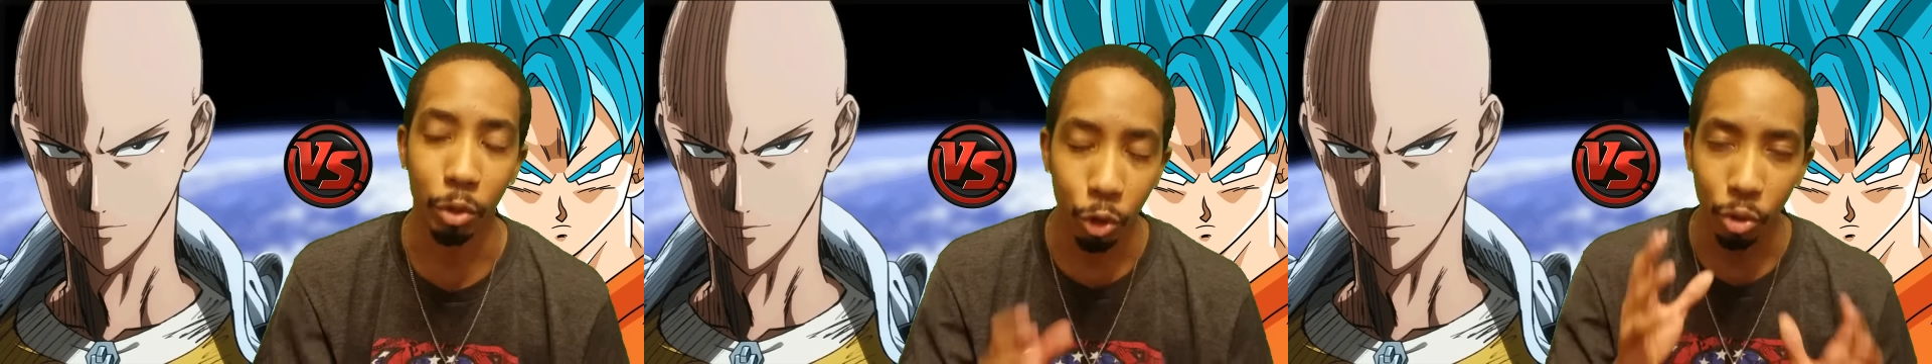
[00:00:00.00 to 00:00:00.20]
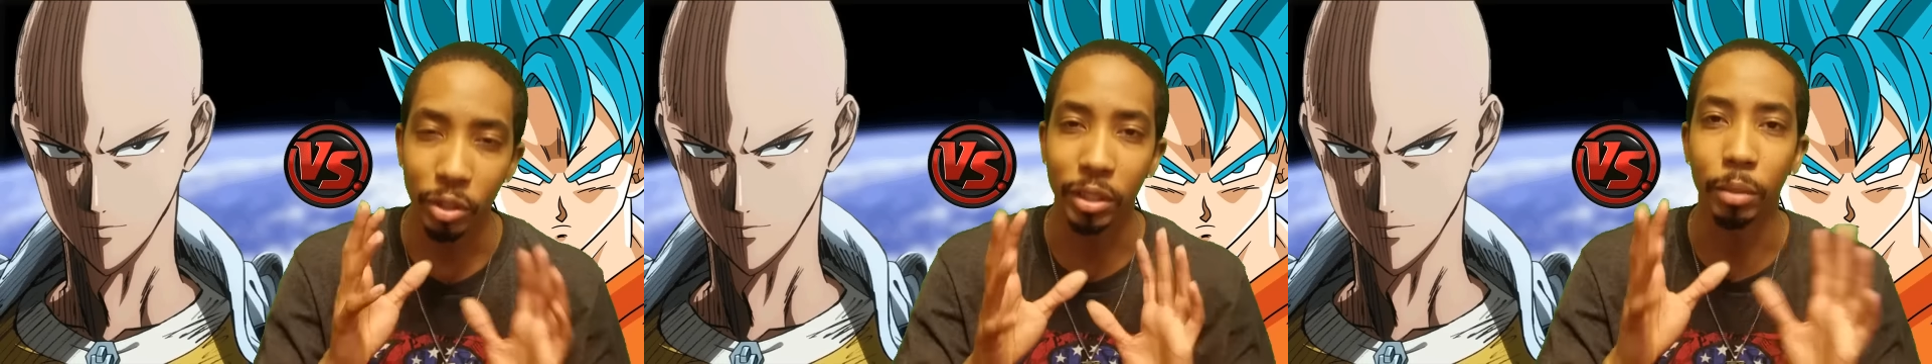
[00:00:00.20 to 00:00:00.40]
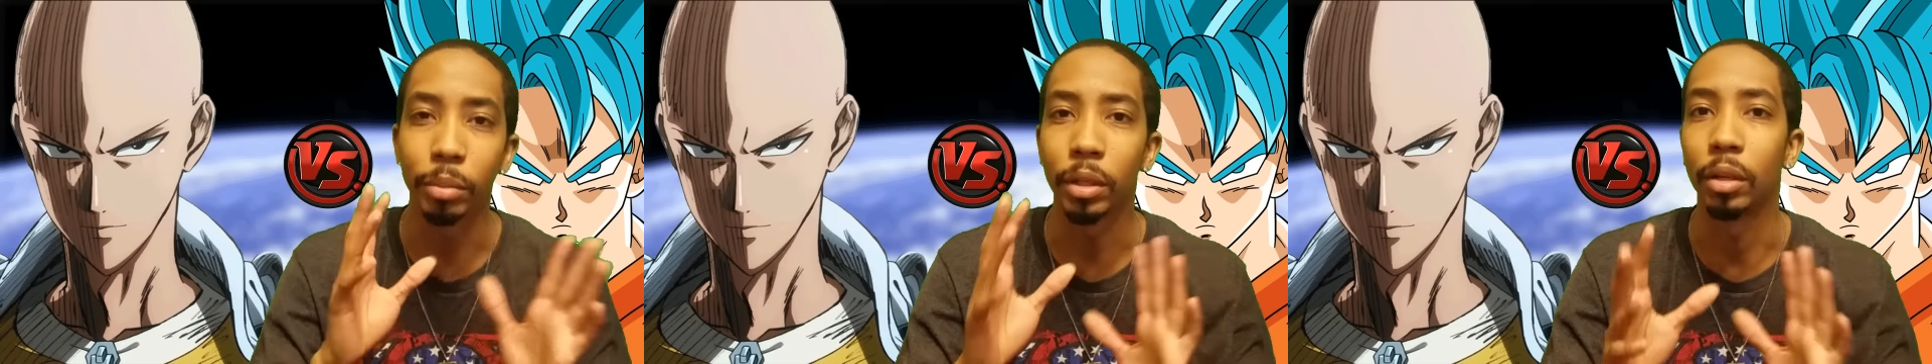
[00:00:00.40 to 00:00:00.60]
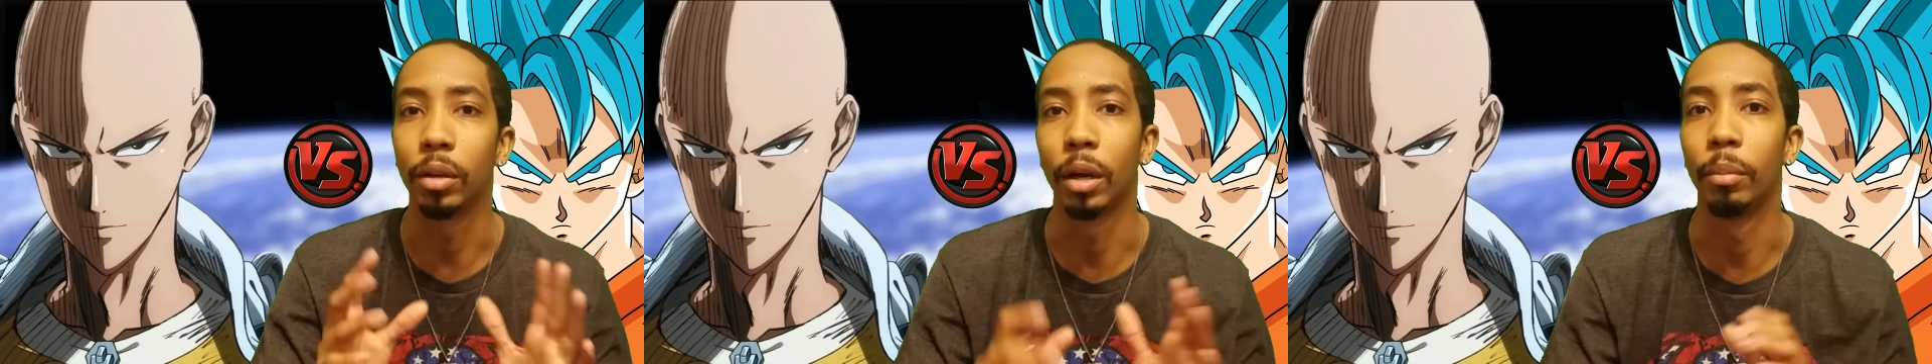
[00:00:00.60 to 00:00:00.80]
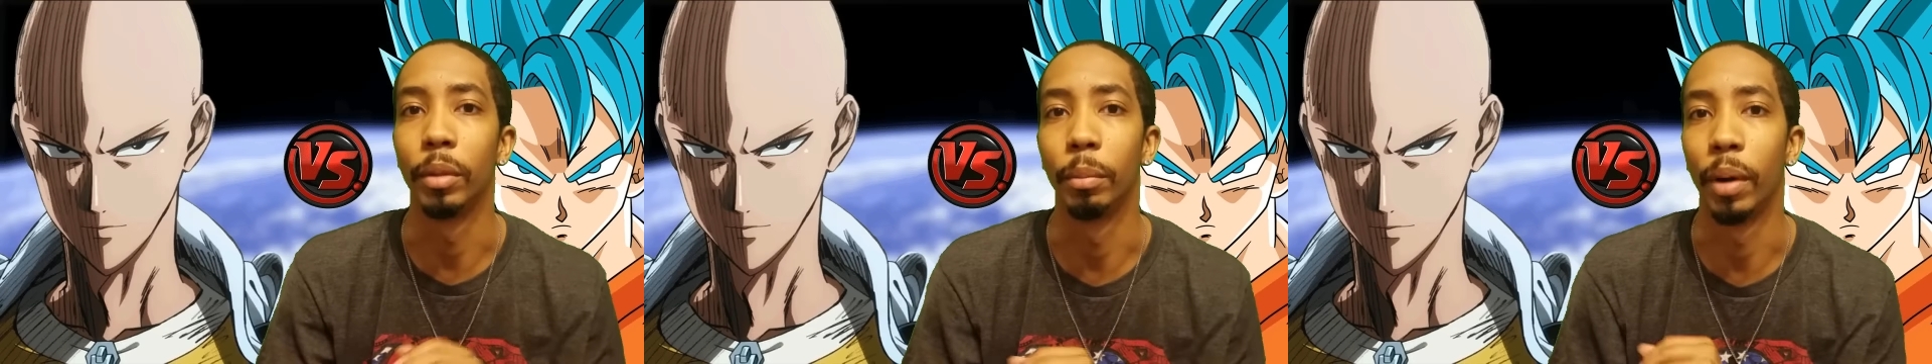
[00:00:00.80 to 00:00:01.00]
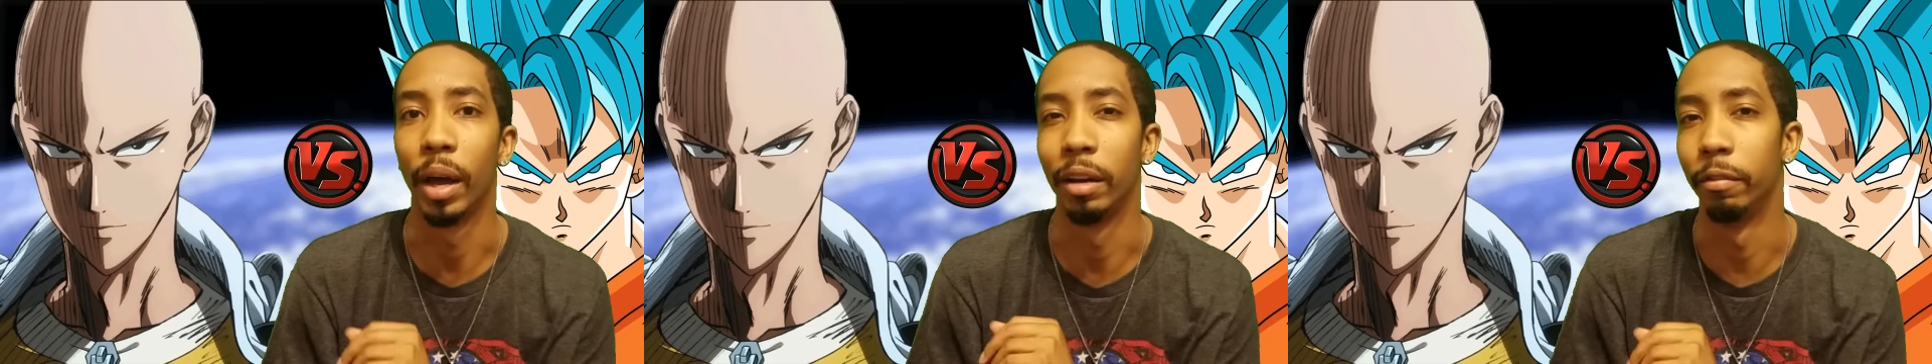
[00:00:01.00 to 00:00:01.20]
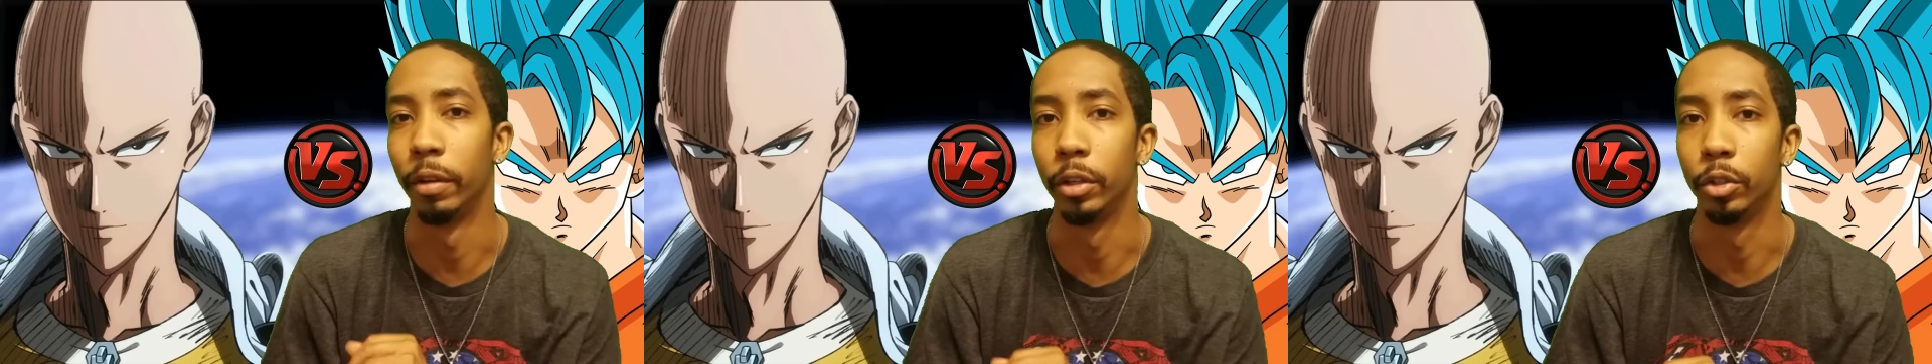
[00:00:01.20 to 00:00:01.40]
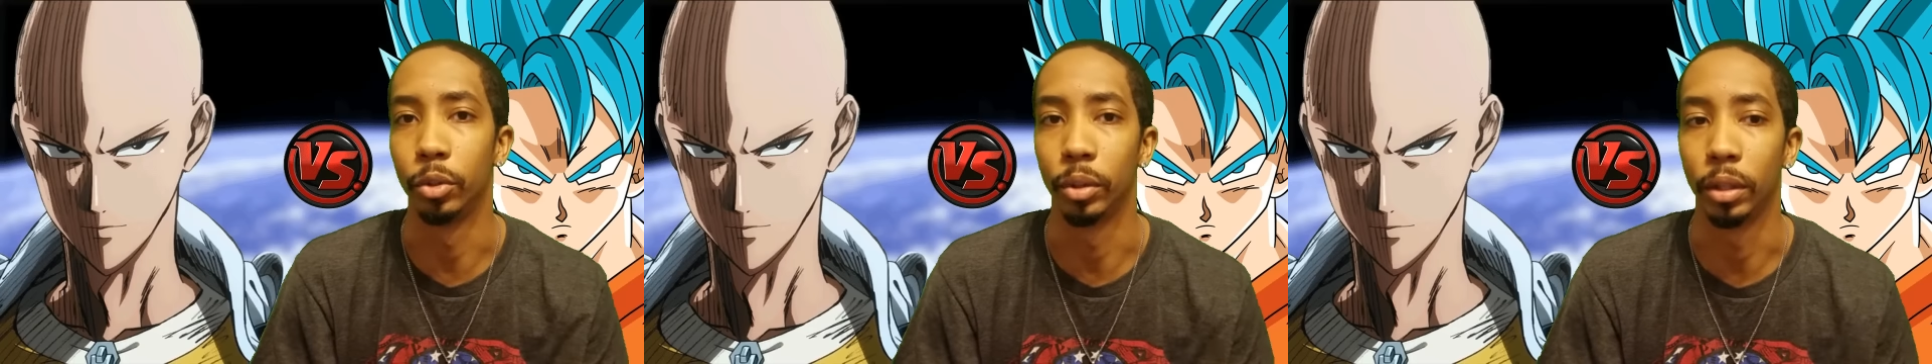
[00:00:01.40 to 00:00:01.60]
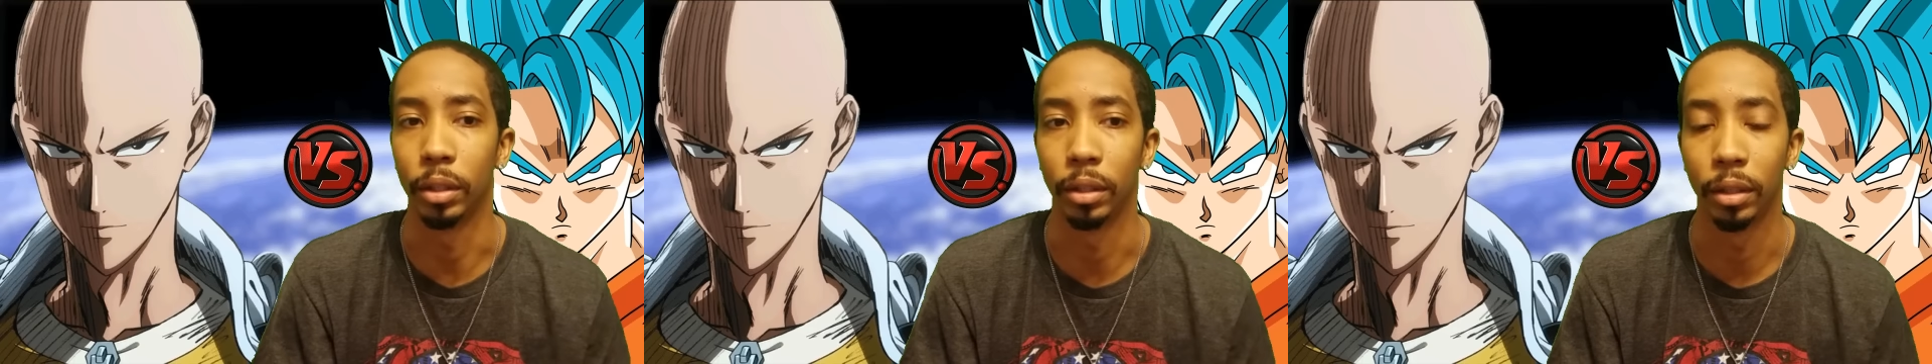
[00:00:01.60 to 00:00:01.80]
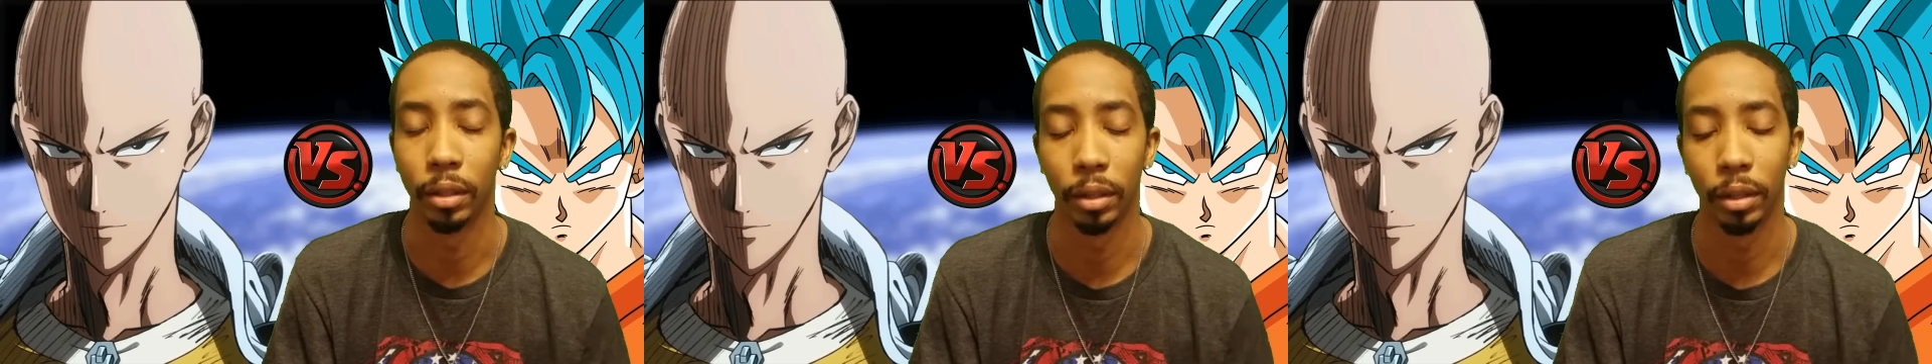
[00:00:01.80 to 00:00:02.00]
sure something will come to mind eventually.